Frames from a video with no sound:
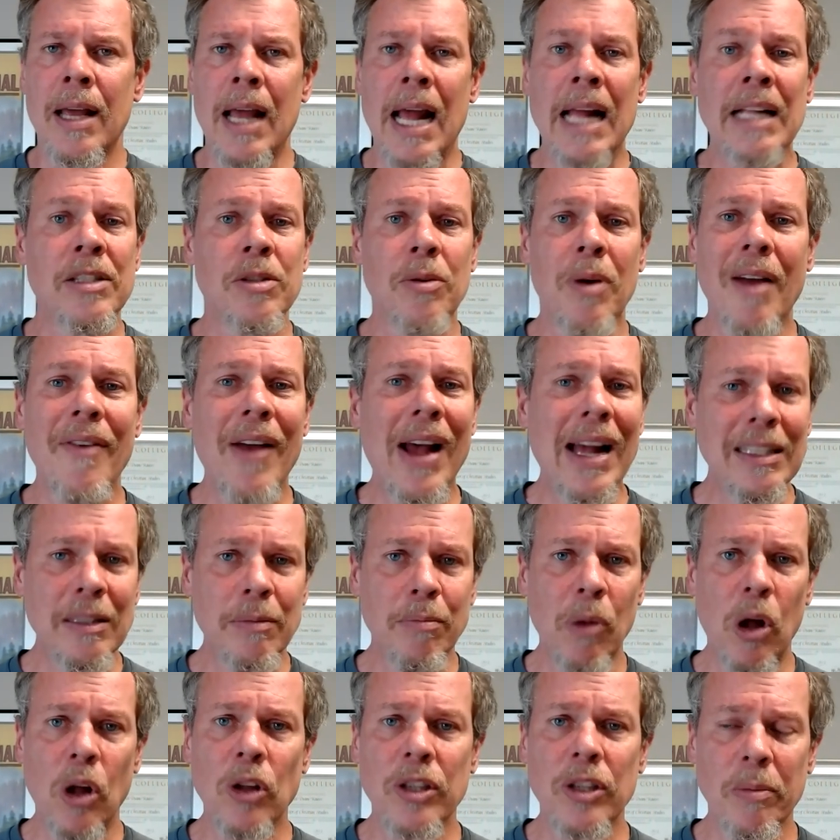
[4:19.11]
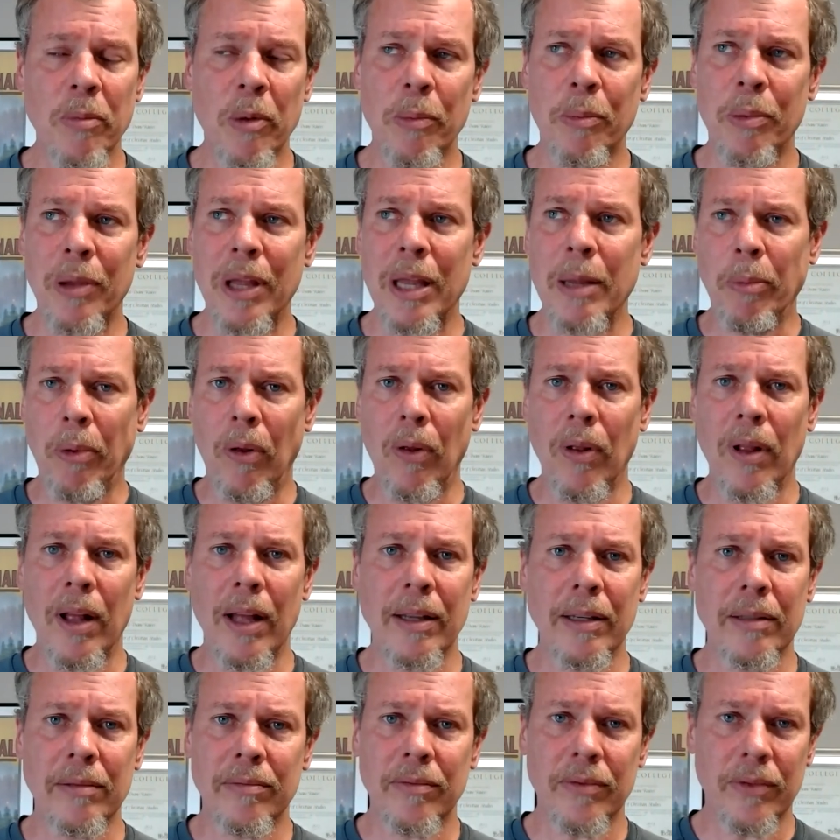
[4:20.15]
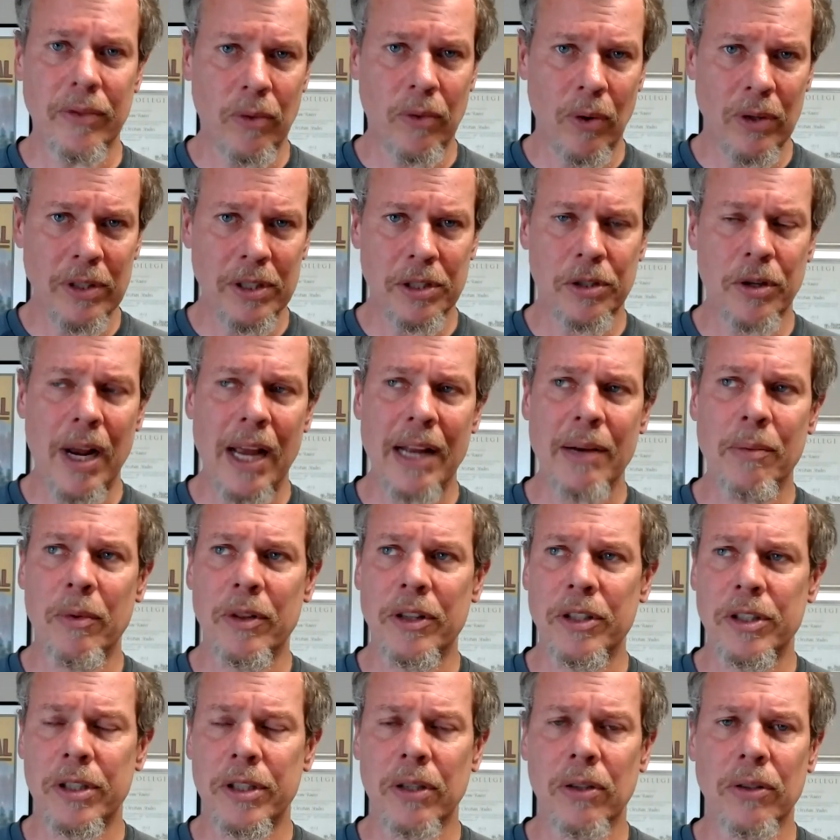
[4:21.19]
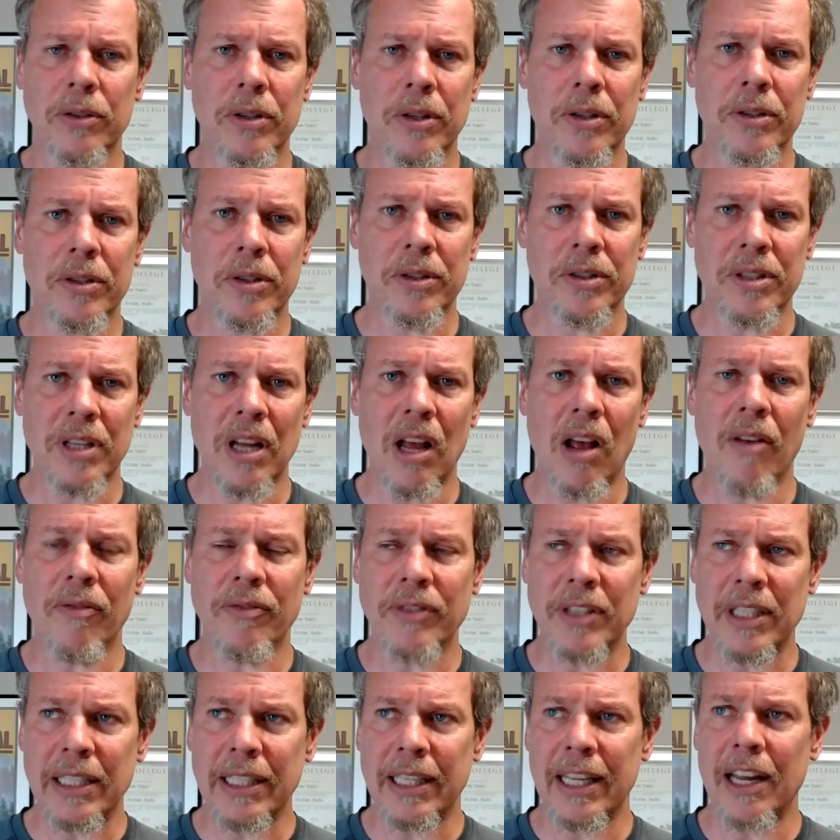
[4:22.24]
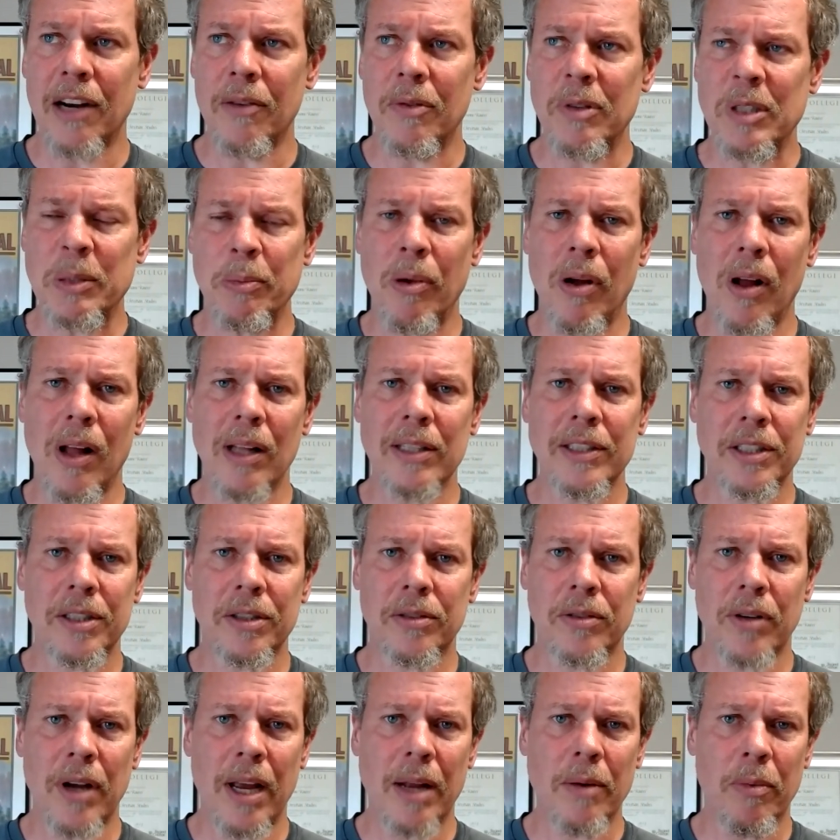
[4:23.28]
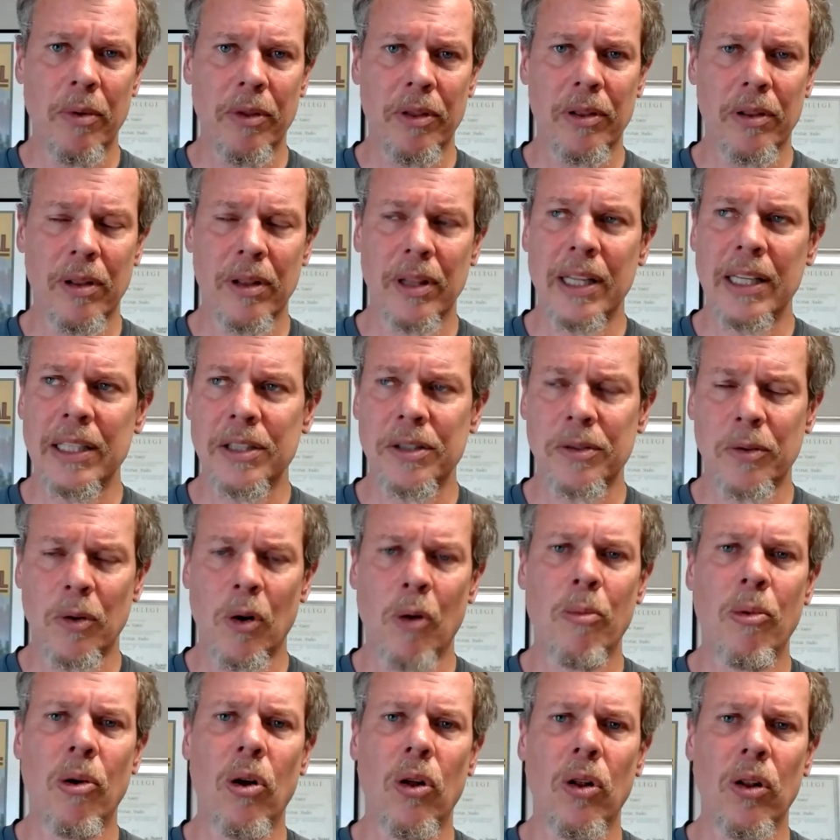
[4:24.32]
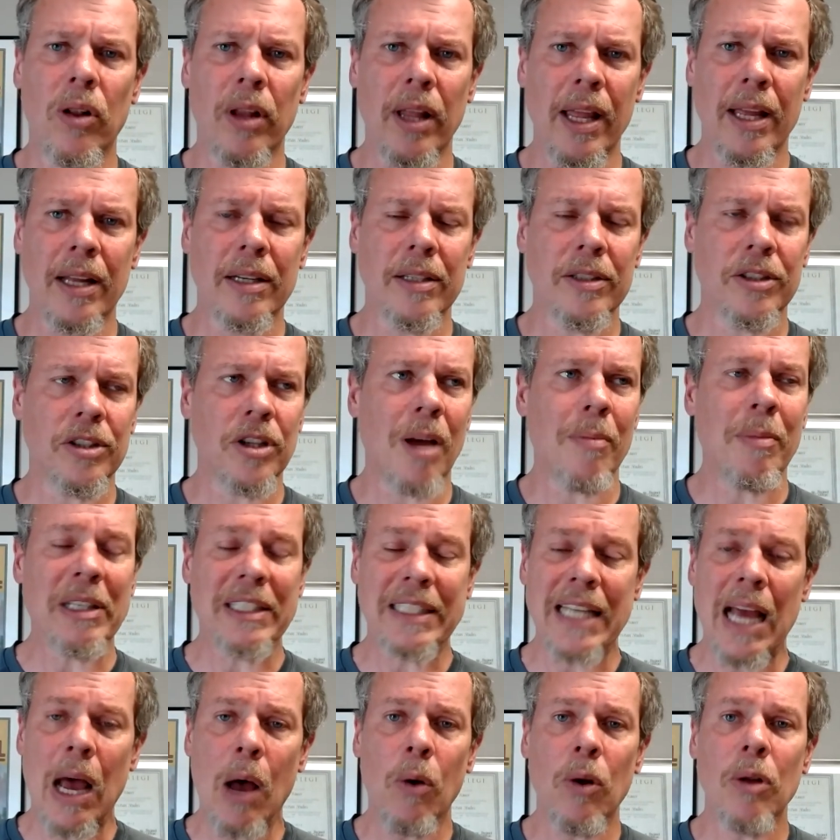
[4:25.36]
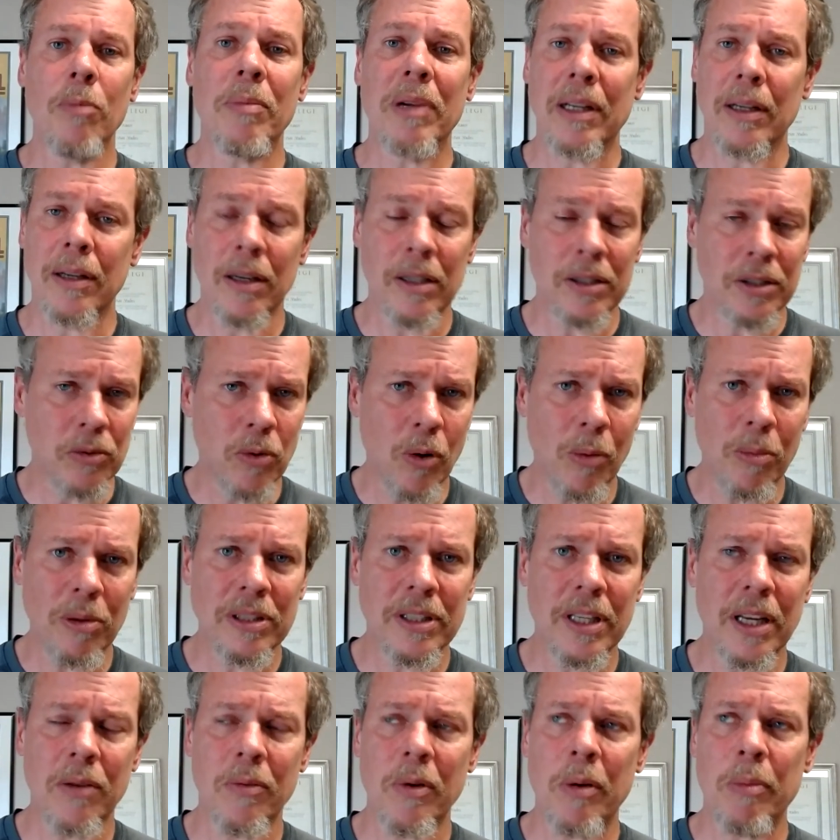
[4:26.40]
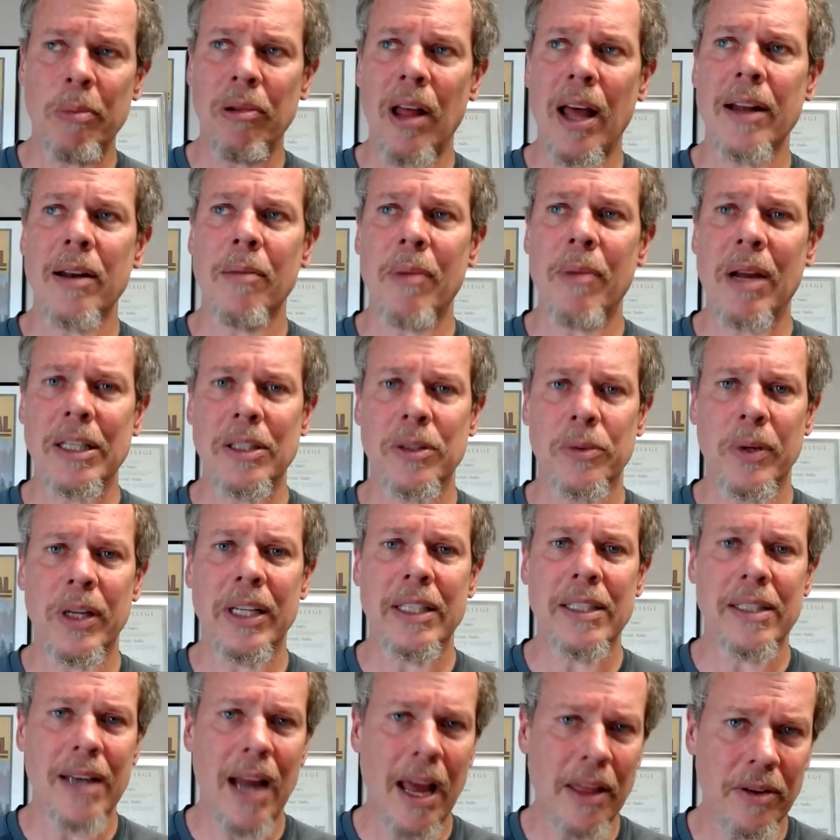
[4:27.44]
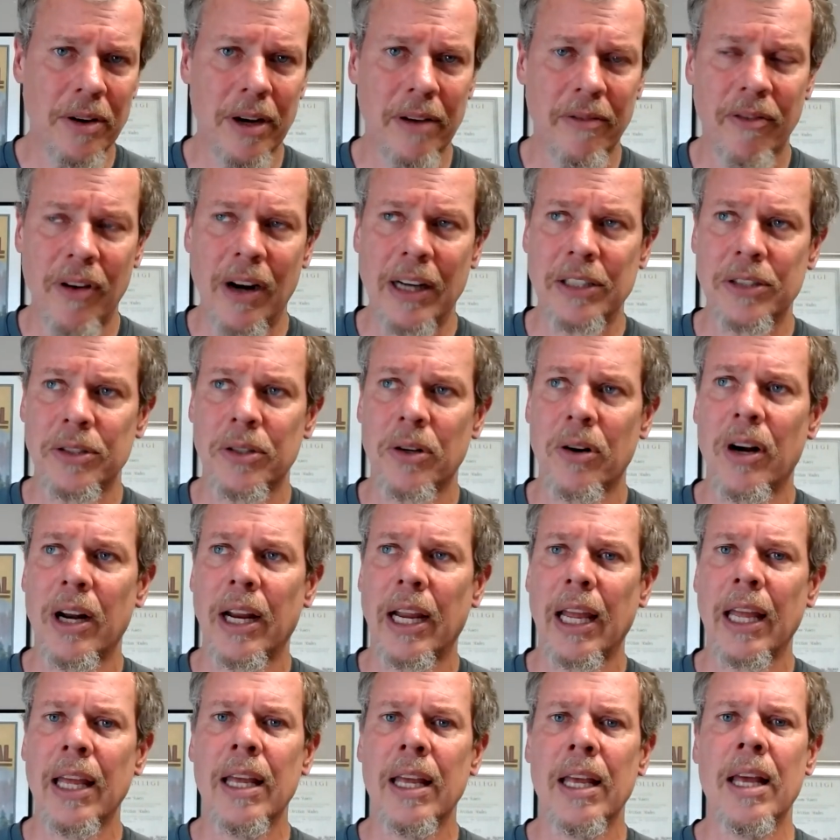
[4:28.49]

And so I've asked multiple people. I, of course, tried with Childers herself, didn't get a response. Tried with Lee Strobel and Sean McDowell. Uh, Strobel didn't reply to my tweets, neither did Frank Turek.